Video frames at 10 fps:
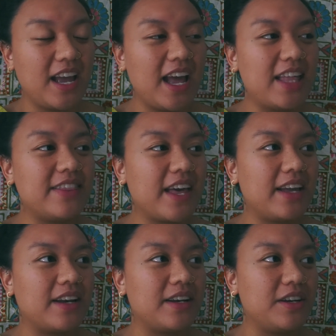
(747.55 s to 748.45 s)
and
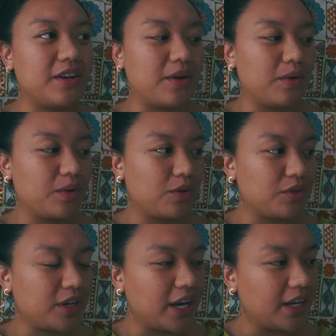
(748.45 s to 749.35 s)
then,
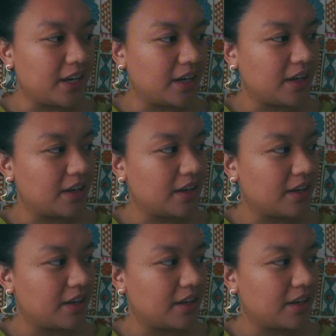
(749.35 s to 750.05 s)
creating